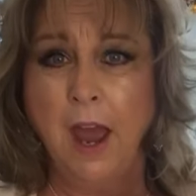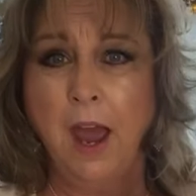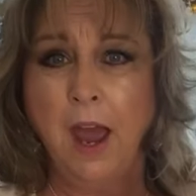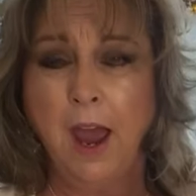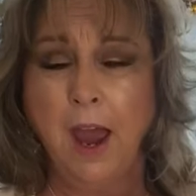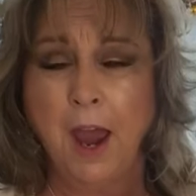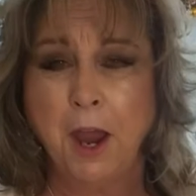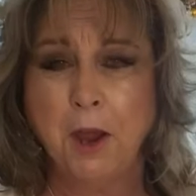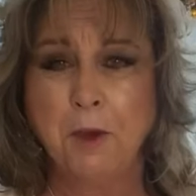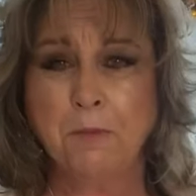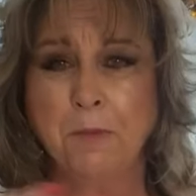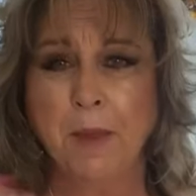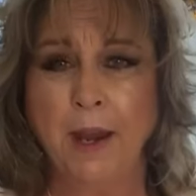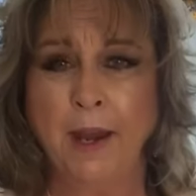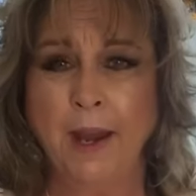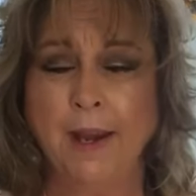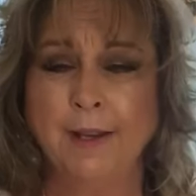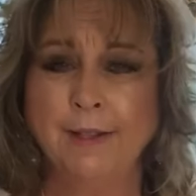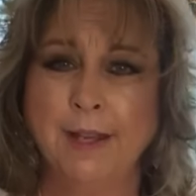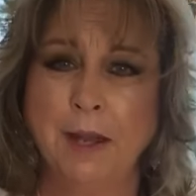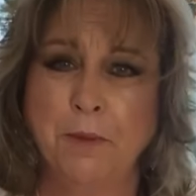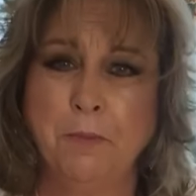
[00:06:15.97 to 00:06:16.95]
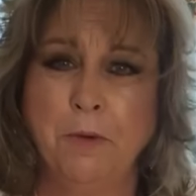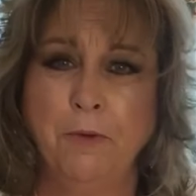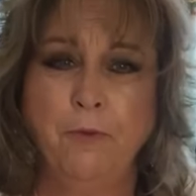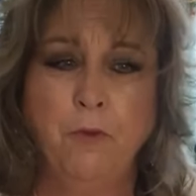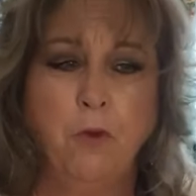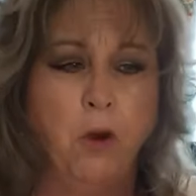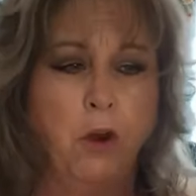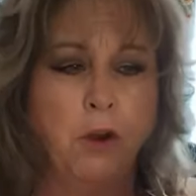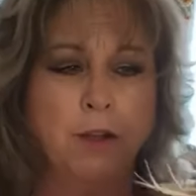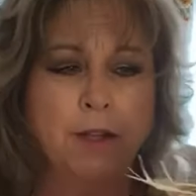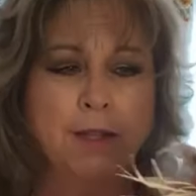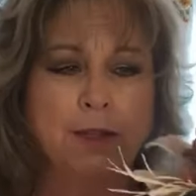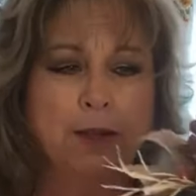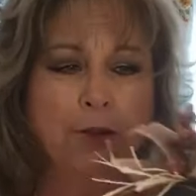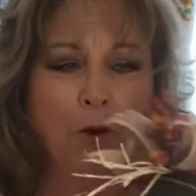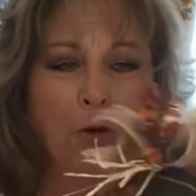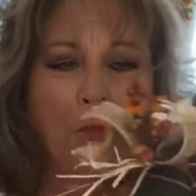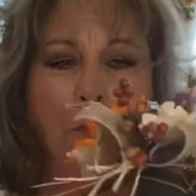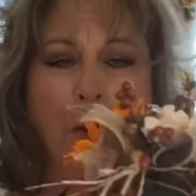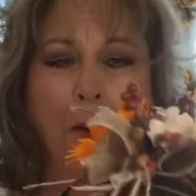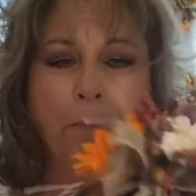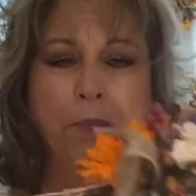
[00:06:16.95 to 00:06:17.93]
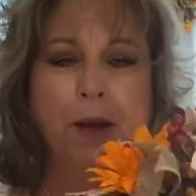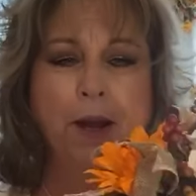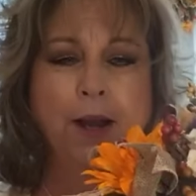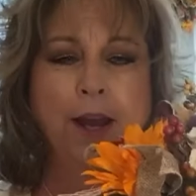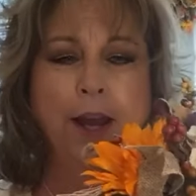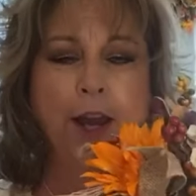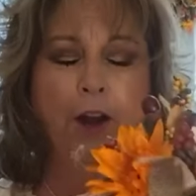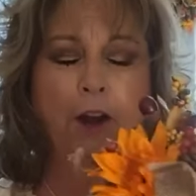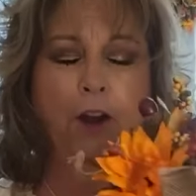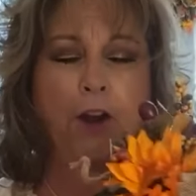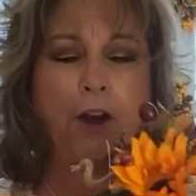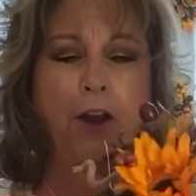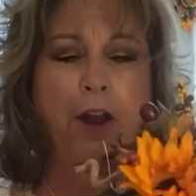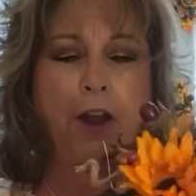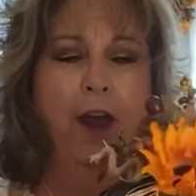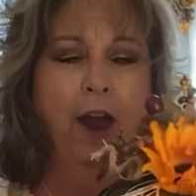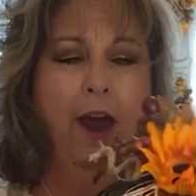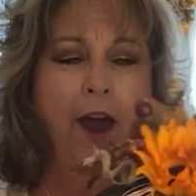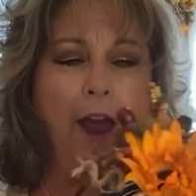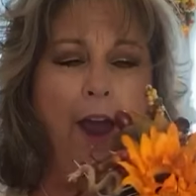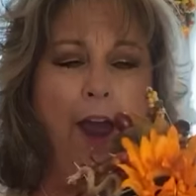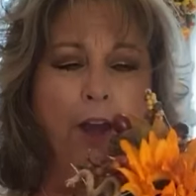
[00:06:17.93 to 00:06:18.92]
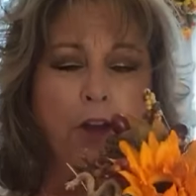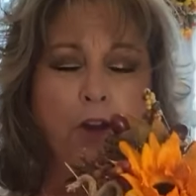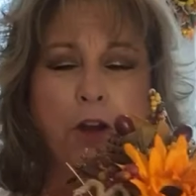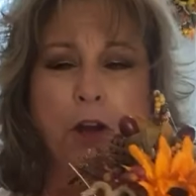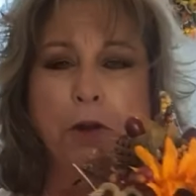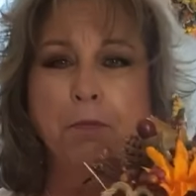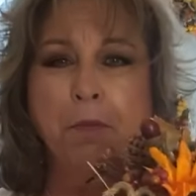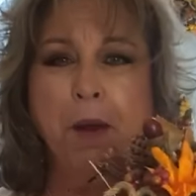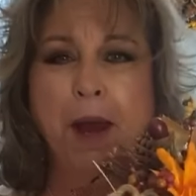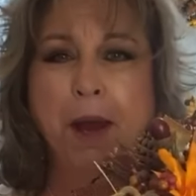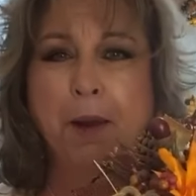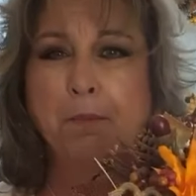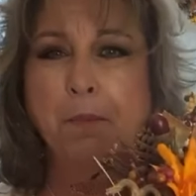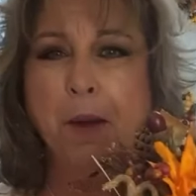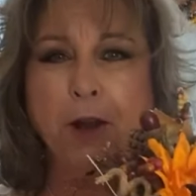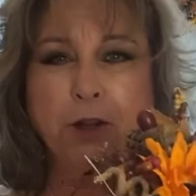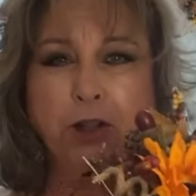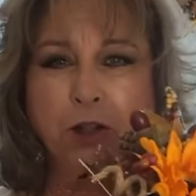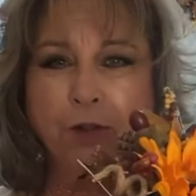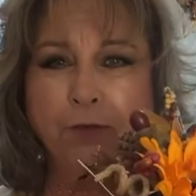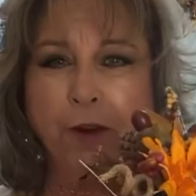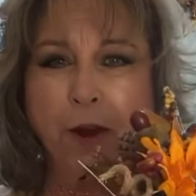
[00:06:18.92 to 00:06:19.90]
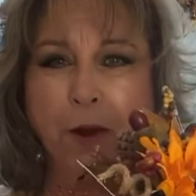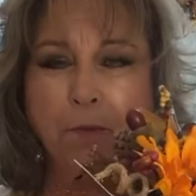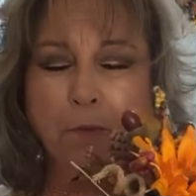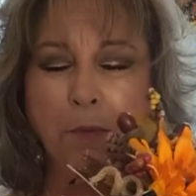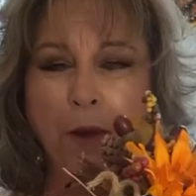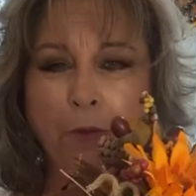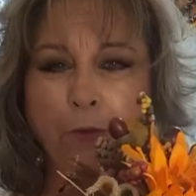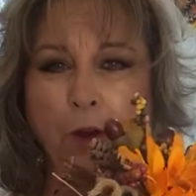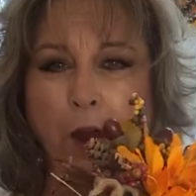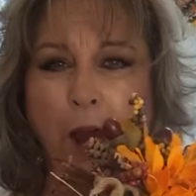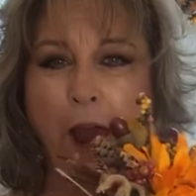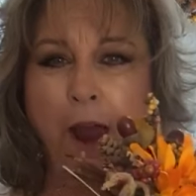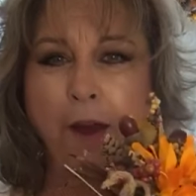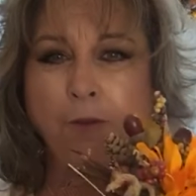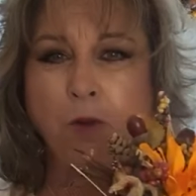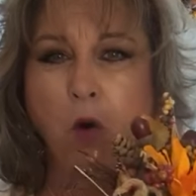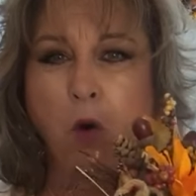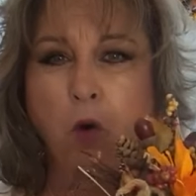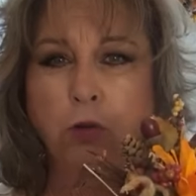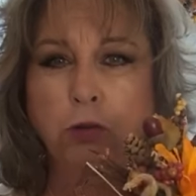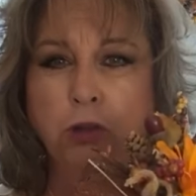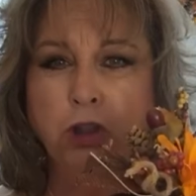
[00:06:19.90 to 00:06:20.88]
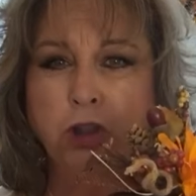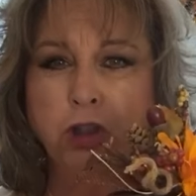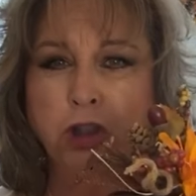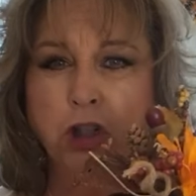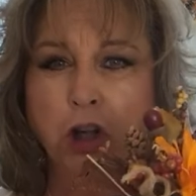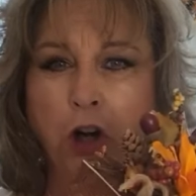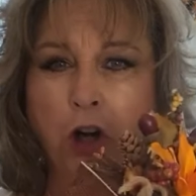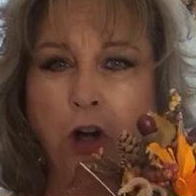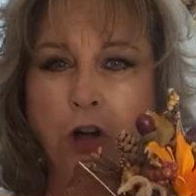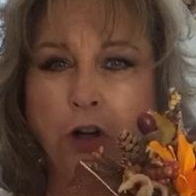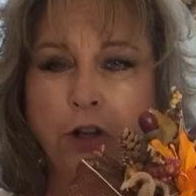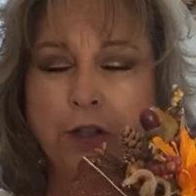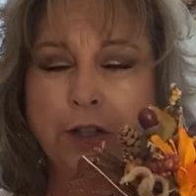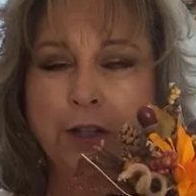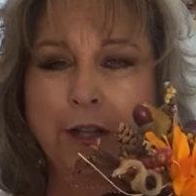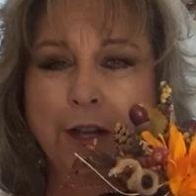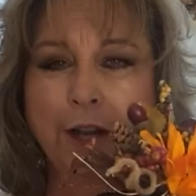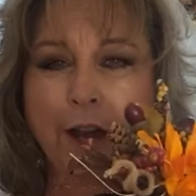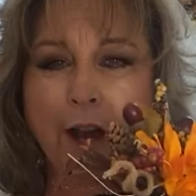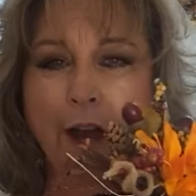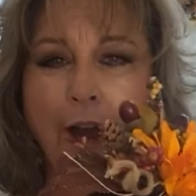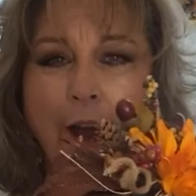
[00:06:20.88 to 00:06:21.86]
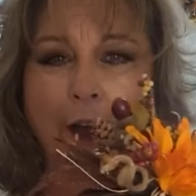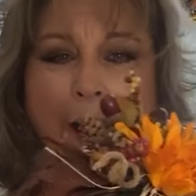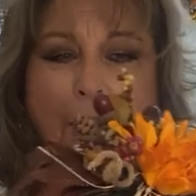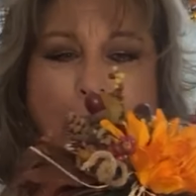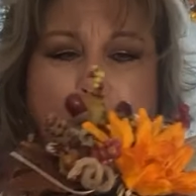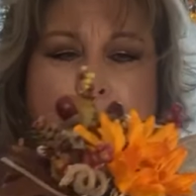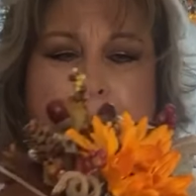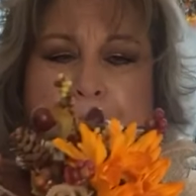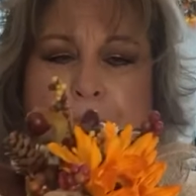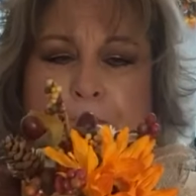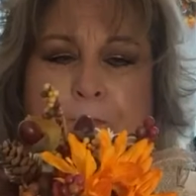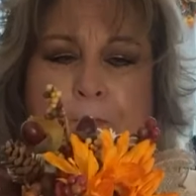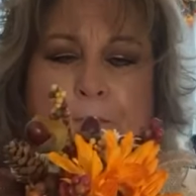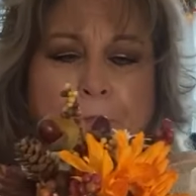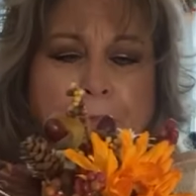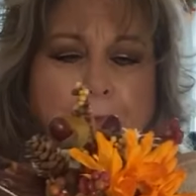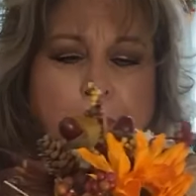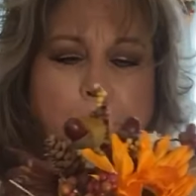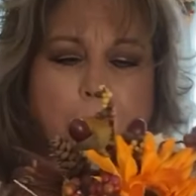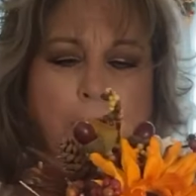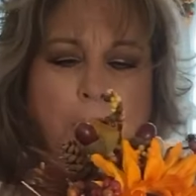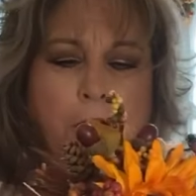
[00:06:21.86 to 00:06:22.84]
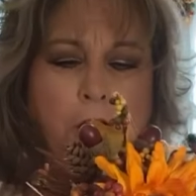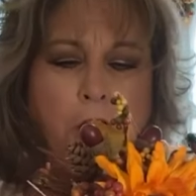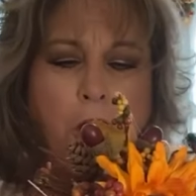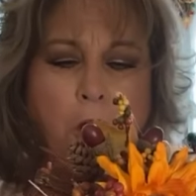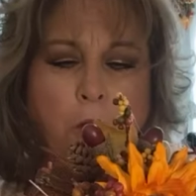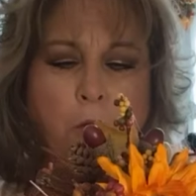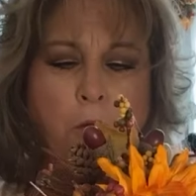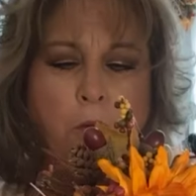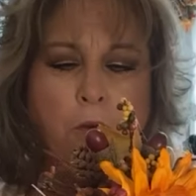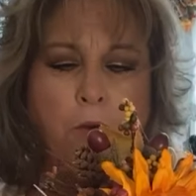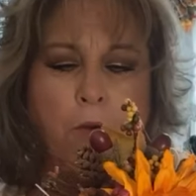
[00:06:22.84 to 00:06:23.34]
Like I said before, this little pumpkin here, you could make a bunch of them if you have an old shirt, you know,